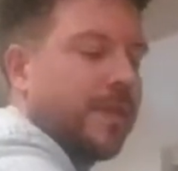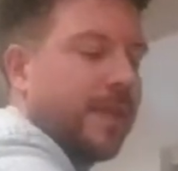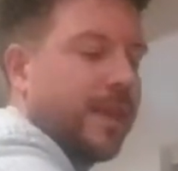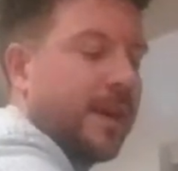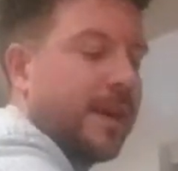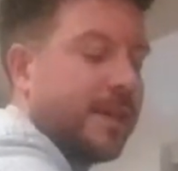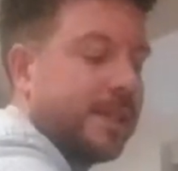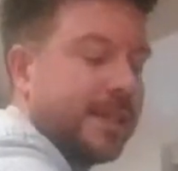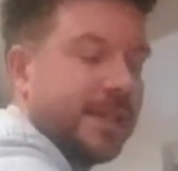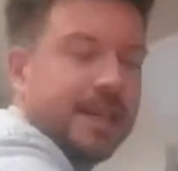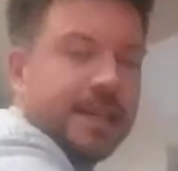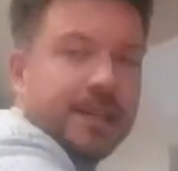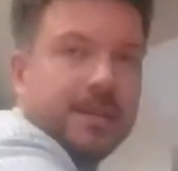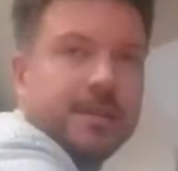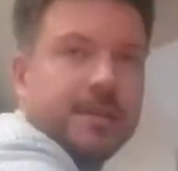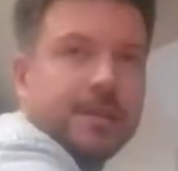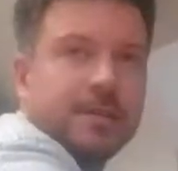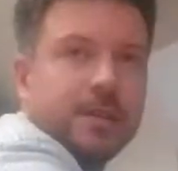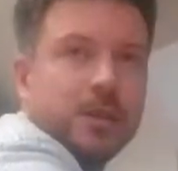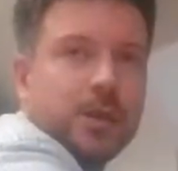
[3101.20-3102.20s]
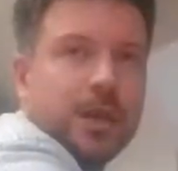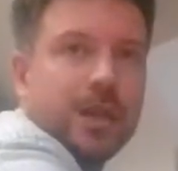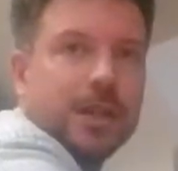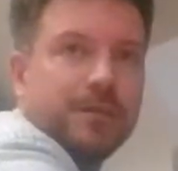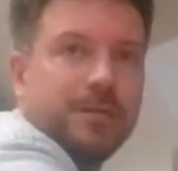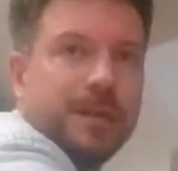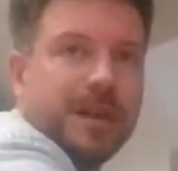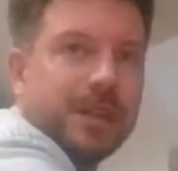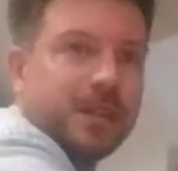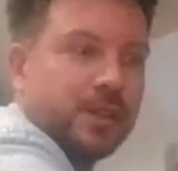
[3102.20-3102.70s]
13,
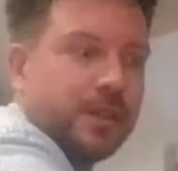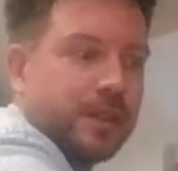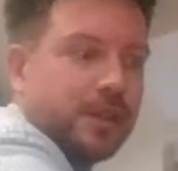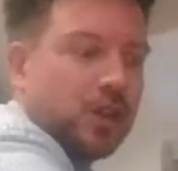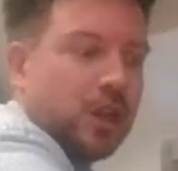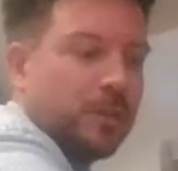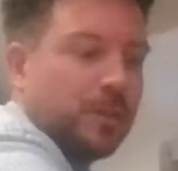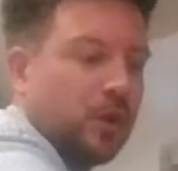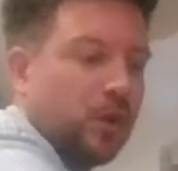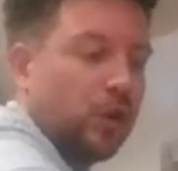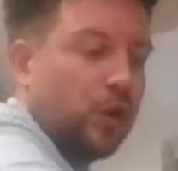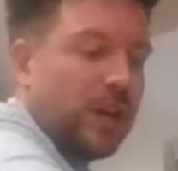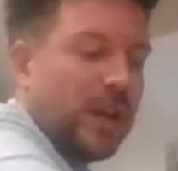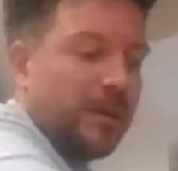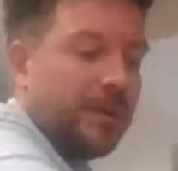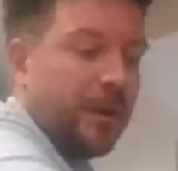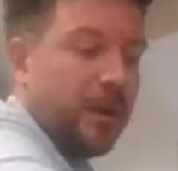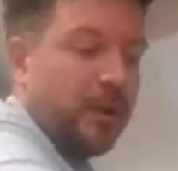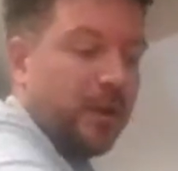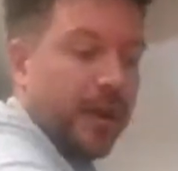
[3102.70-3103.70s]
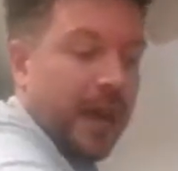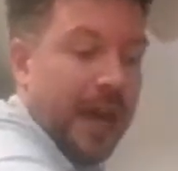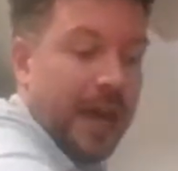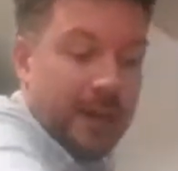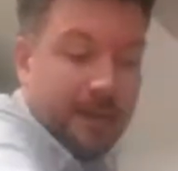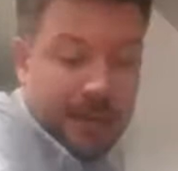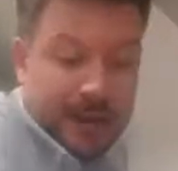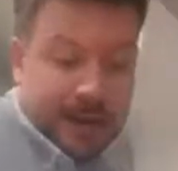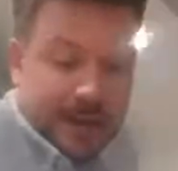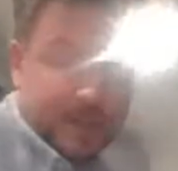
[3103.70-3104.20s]
12 minutes on the tomahawk and about another
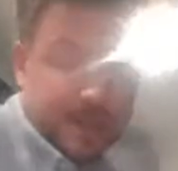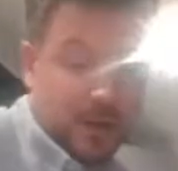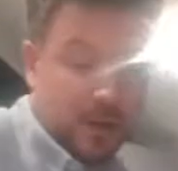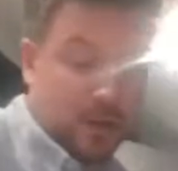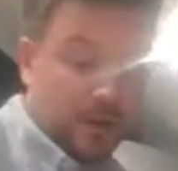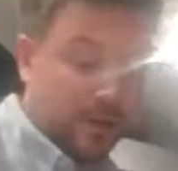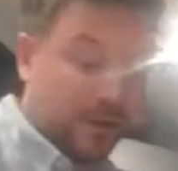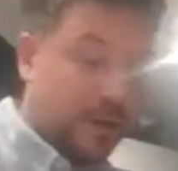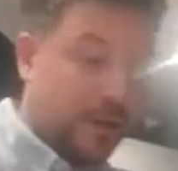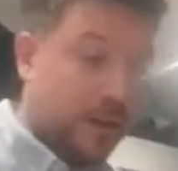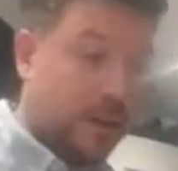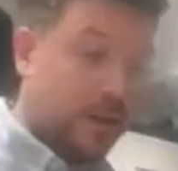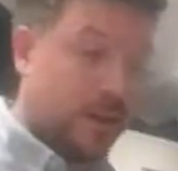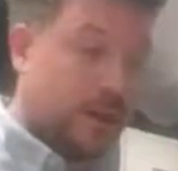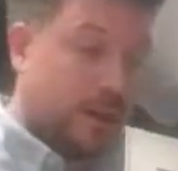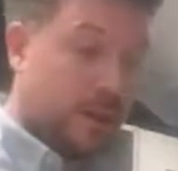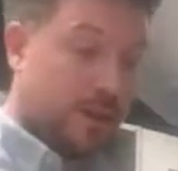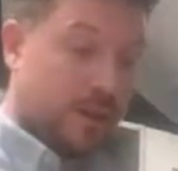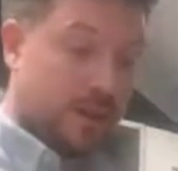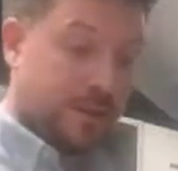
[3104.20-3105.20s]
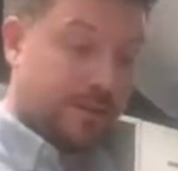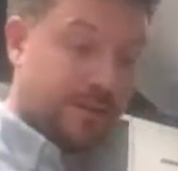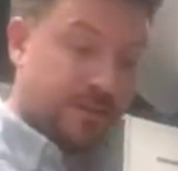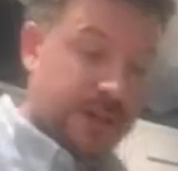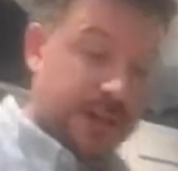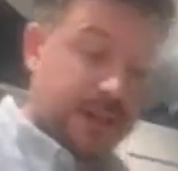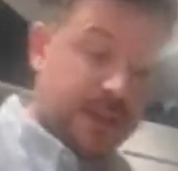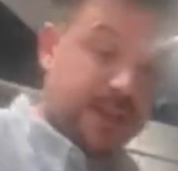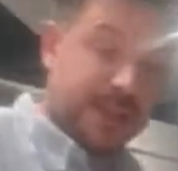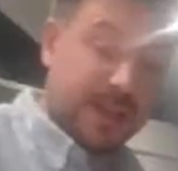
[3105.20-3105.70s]
8 minutes on the
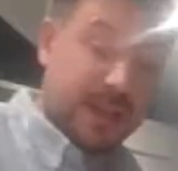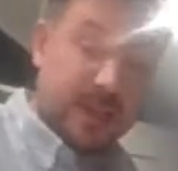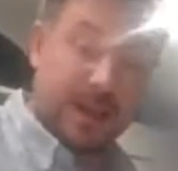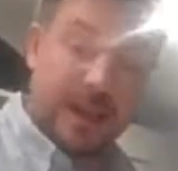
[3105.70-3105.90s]
fillet.